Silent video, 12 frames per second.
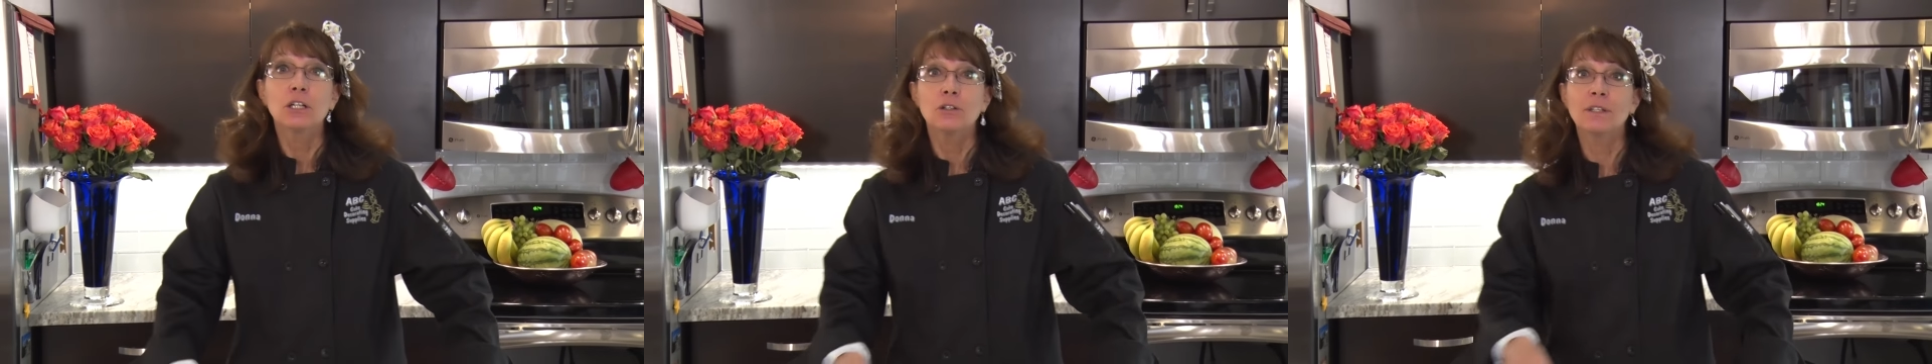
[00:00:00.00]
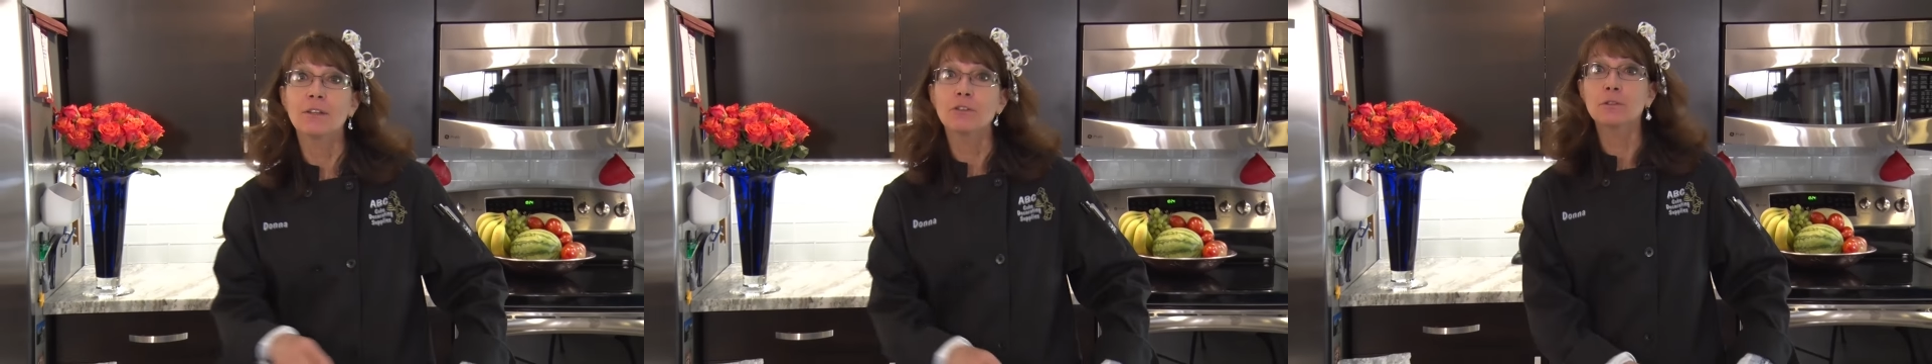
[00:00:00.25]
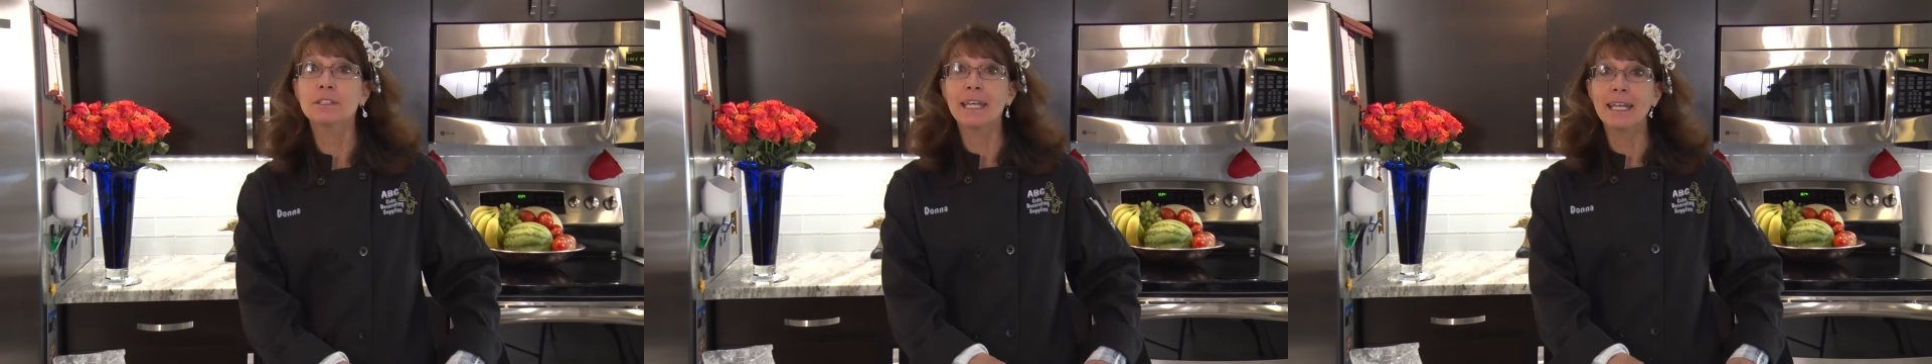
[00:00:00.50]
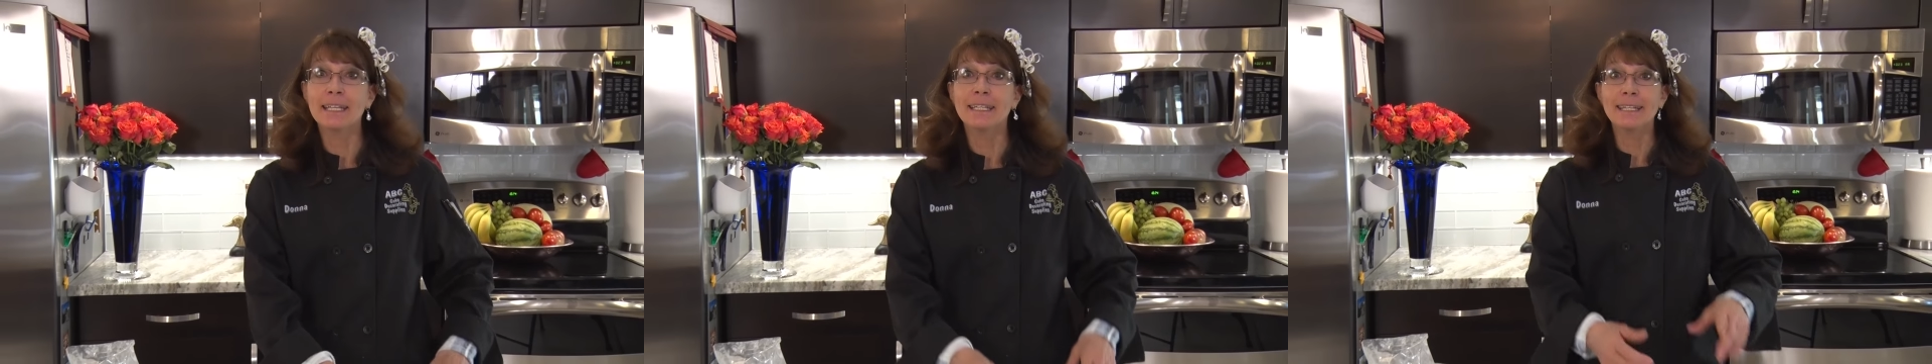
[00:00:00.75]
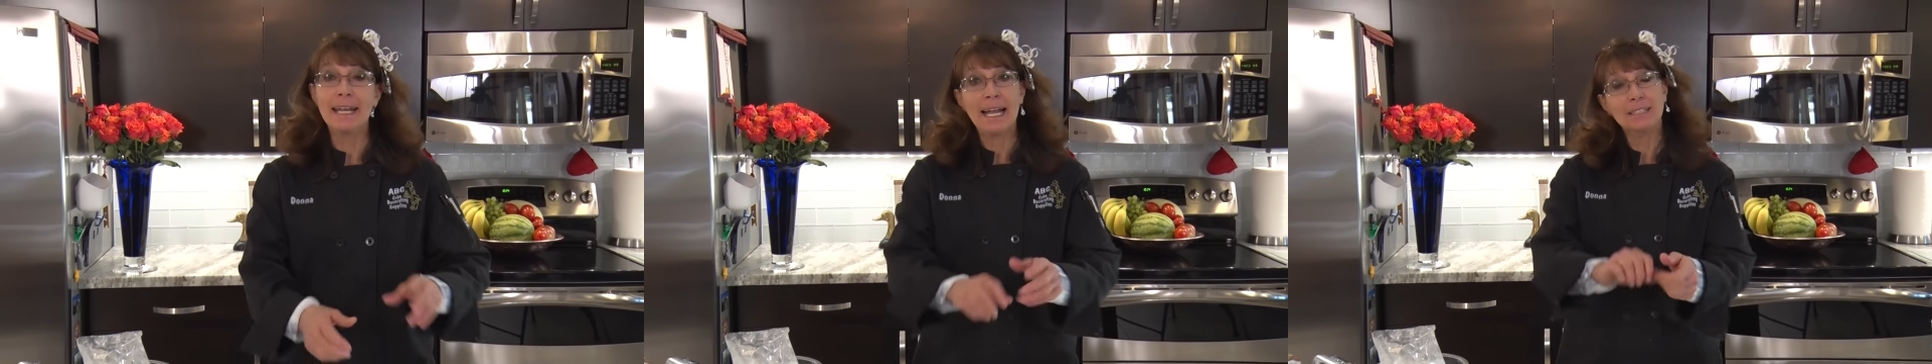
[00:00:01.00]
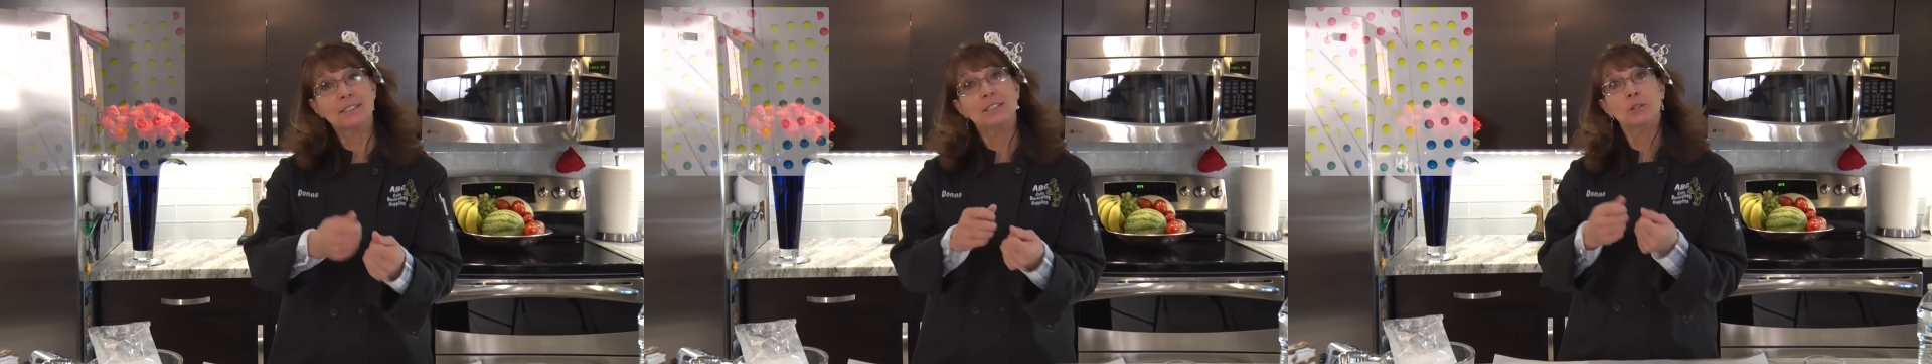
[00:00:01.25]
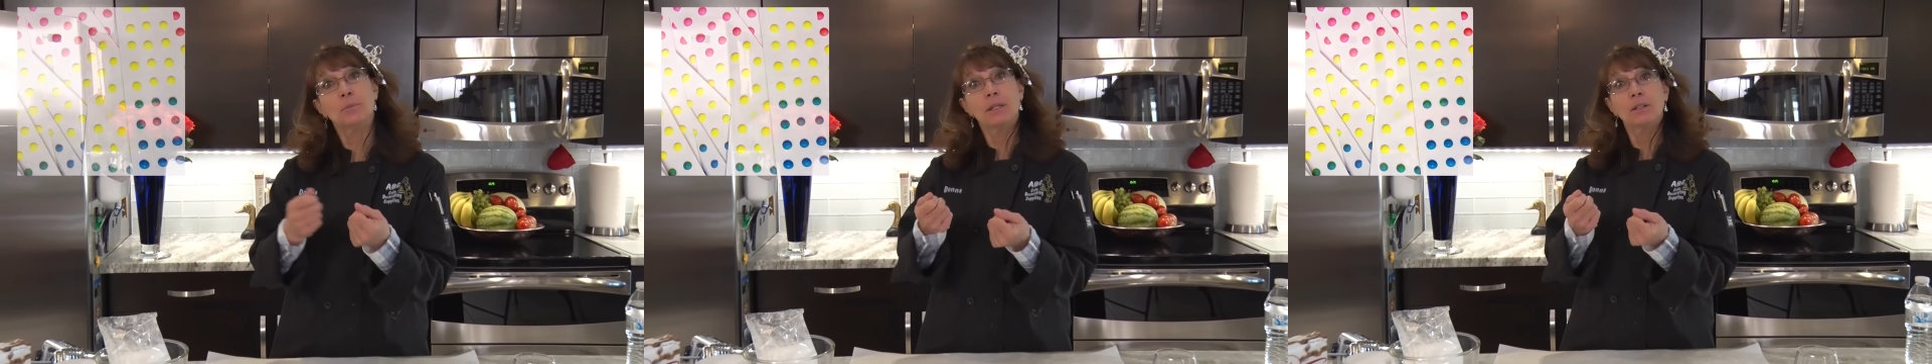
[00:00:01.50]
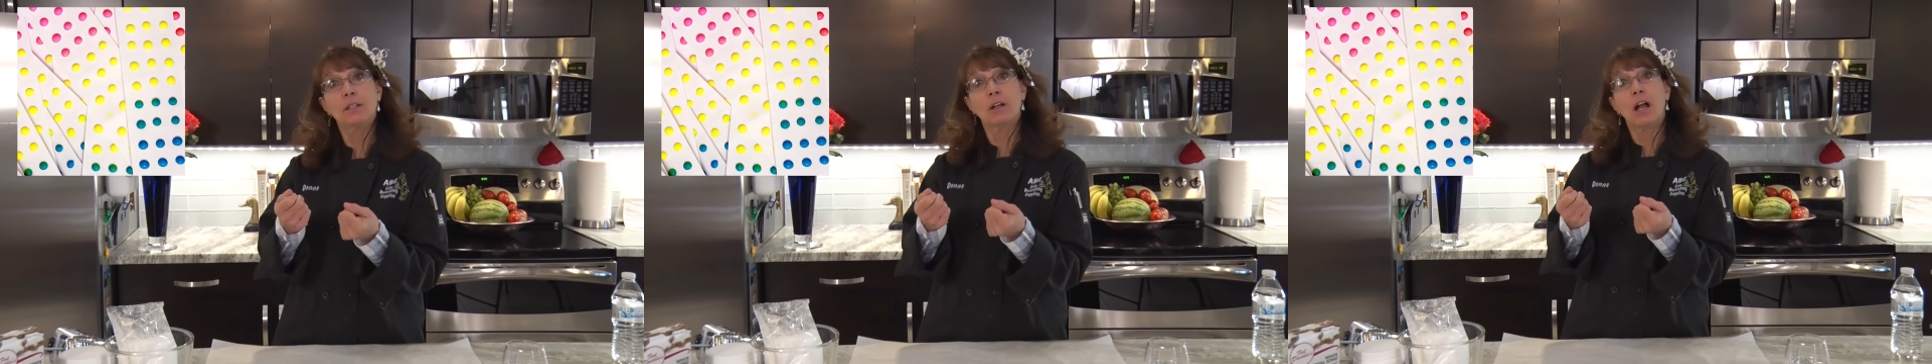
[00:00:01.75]
you get those candy dots and you
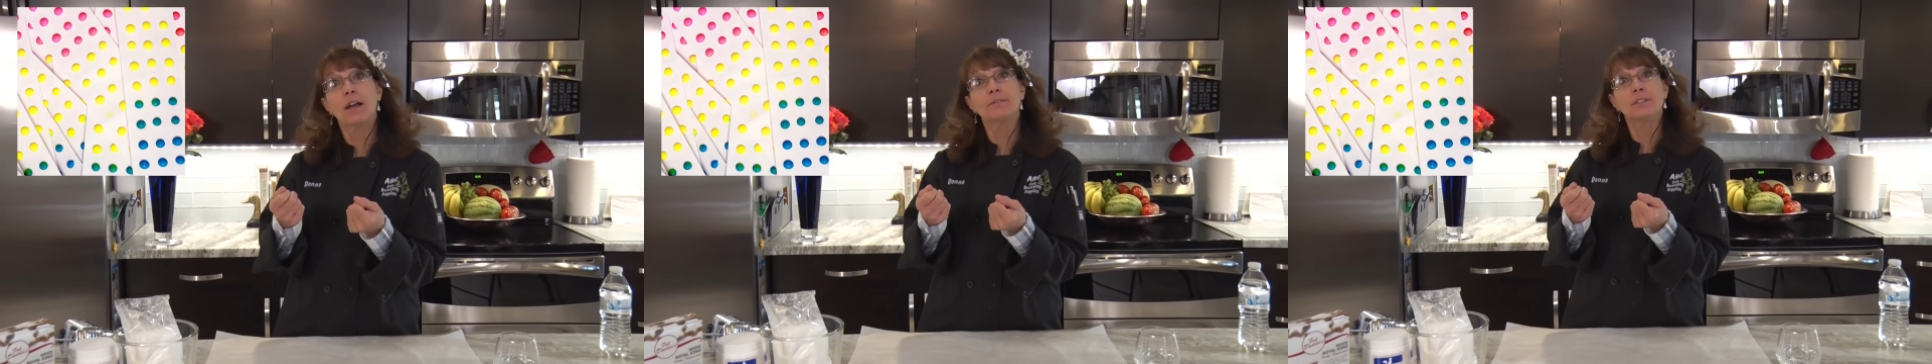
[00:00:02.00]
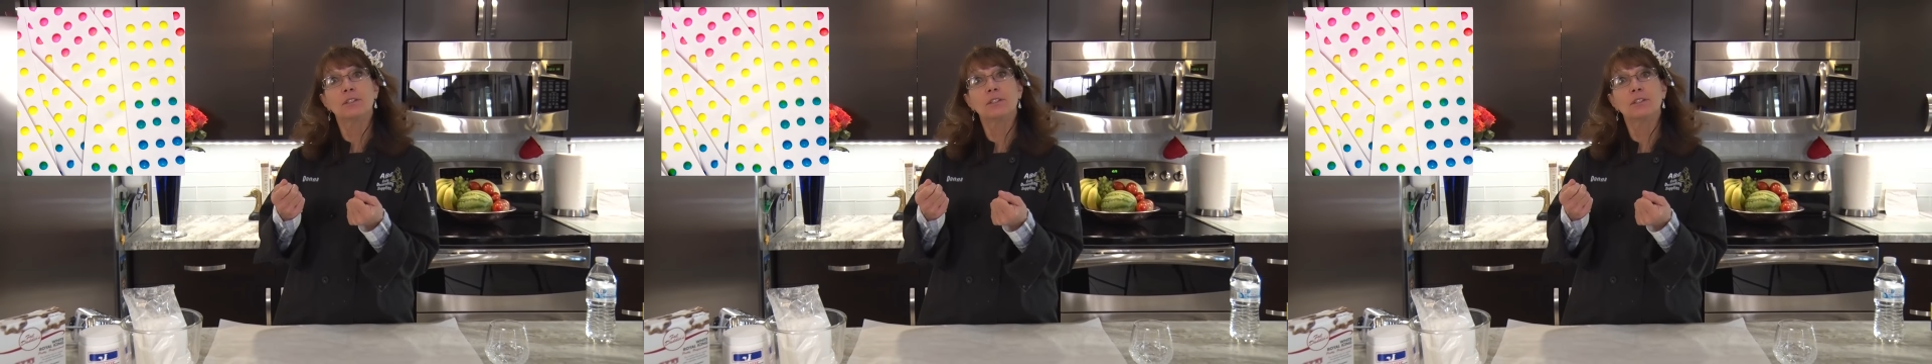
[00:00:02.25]
peel it off